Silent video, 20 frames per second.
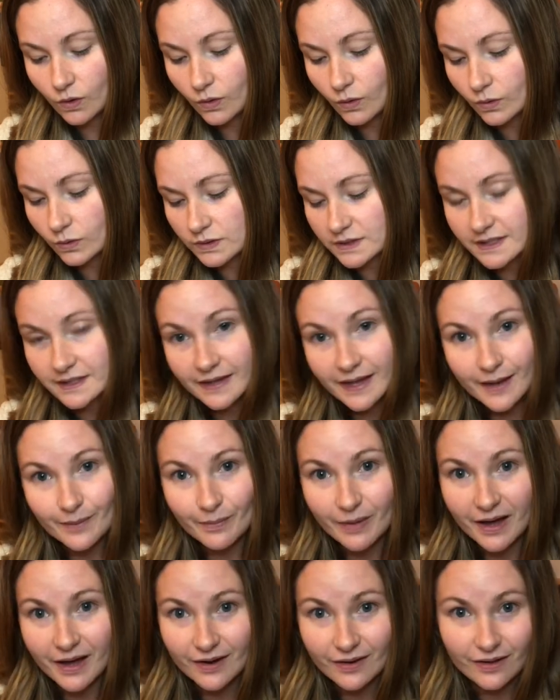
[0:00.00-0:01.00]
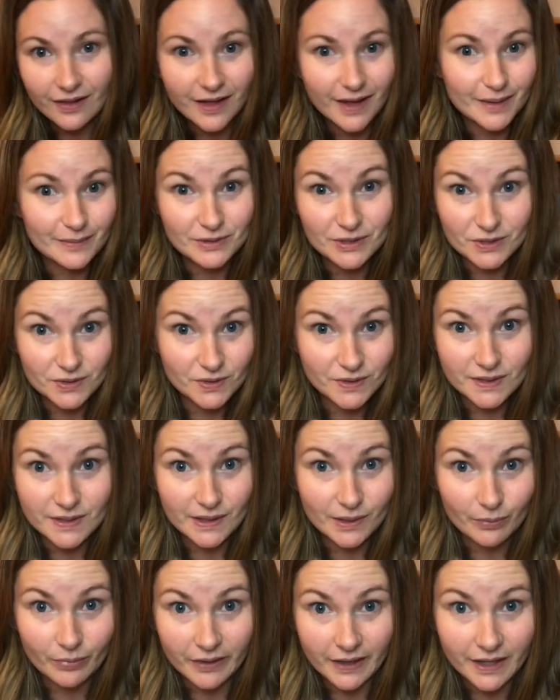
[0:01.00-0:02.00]
holding that model. I'm just using the
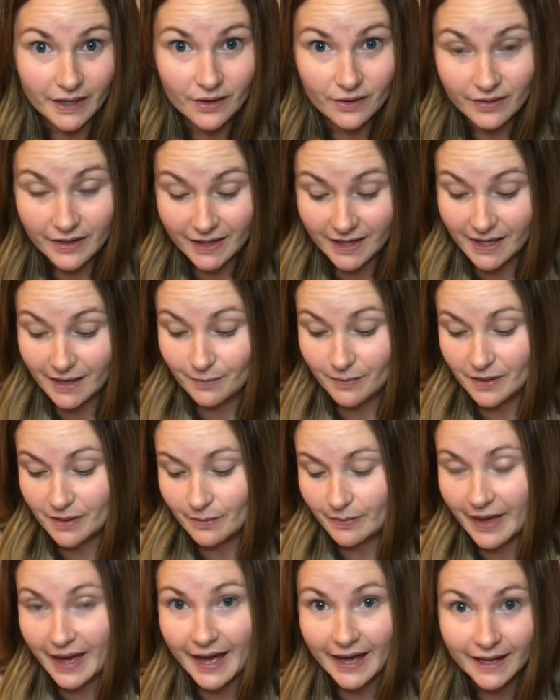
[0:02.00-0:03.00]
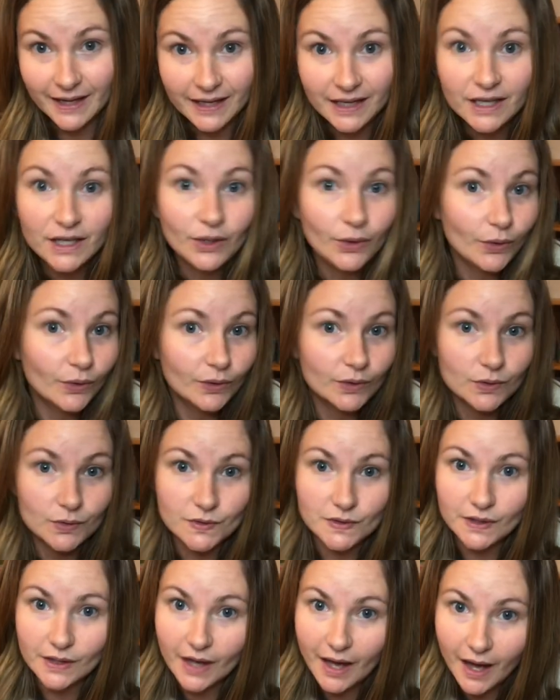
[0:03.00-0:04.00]
Play-Doh that came in the bag. You can use
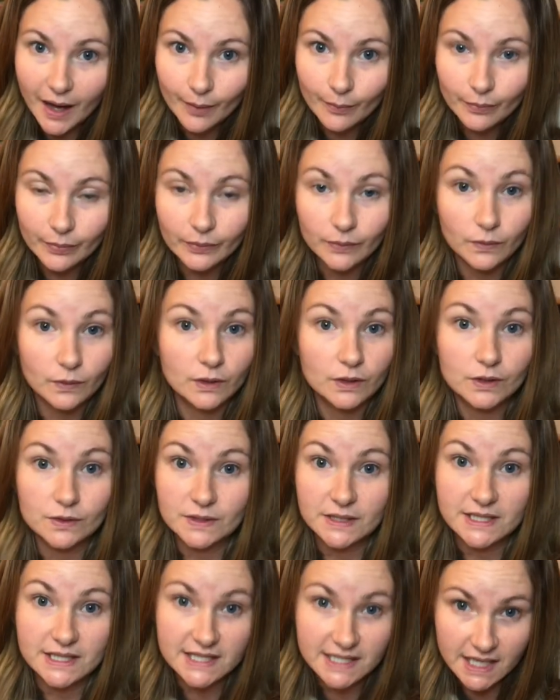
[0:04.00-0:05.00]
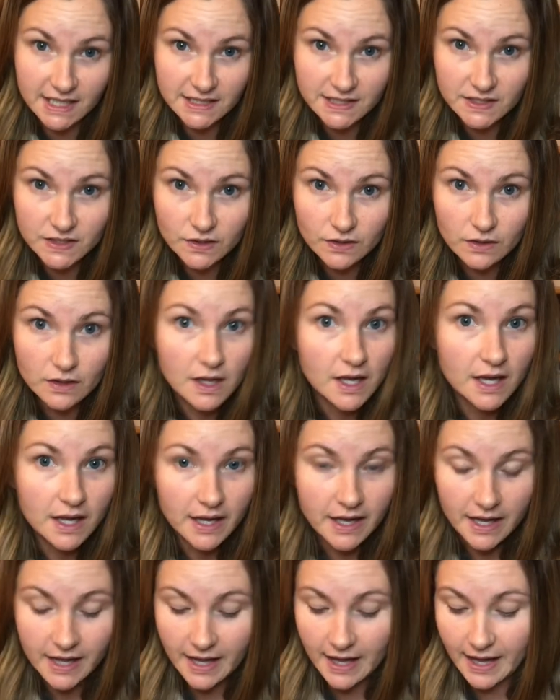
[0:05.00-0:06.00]
a cup, you could use a stencil,
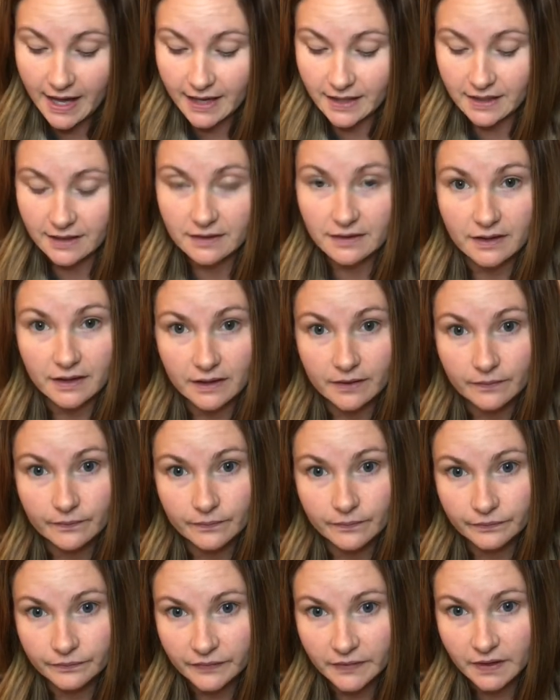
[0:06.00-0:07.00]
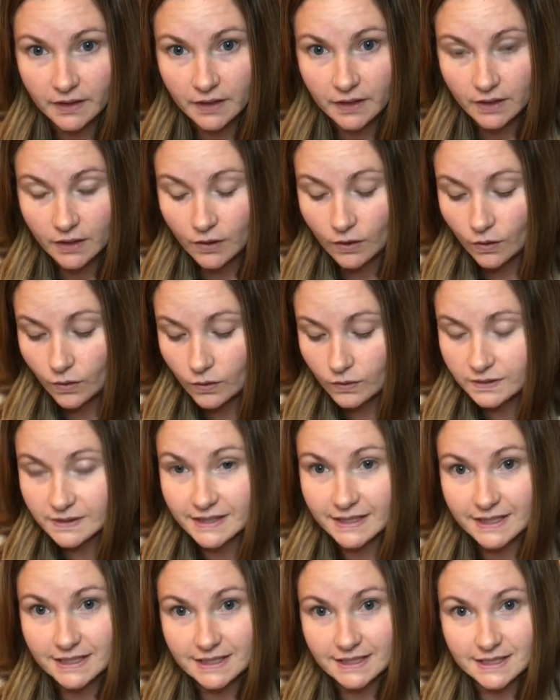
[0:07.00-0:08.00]
anything. Holding
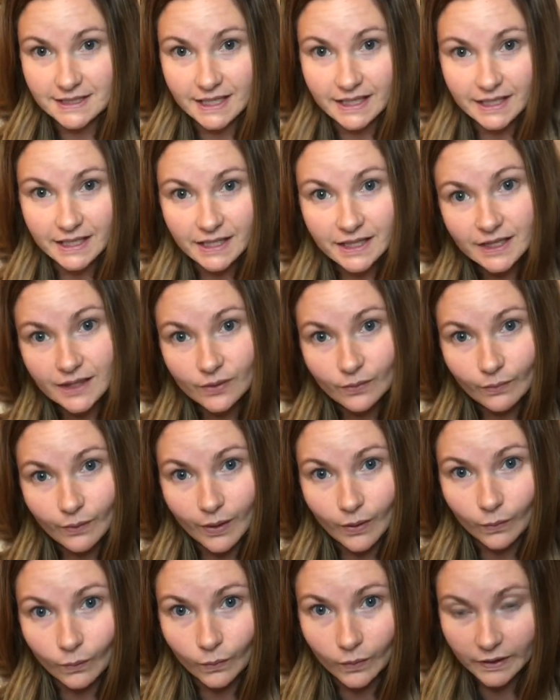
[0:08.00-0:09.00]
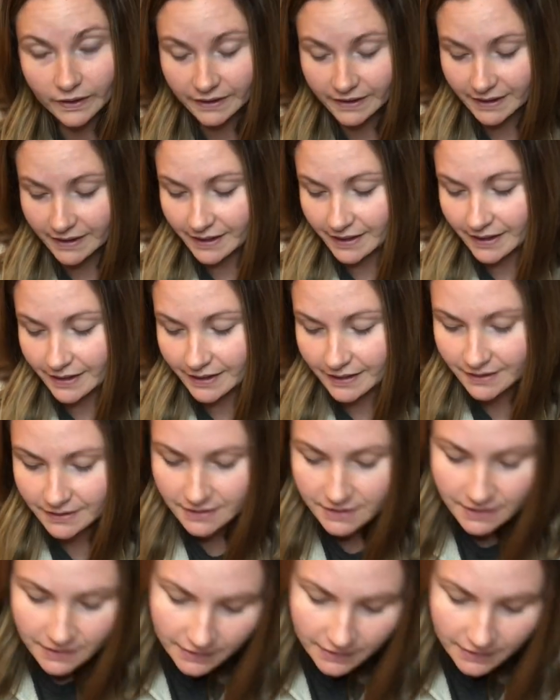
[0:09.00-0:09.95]
it steady while working hand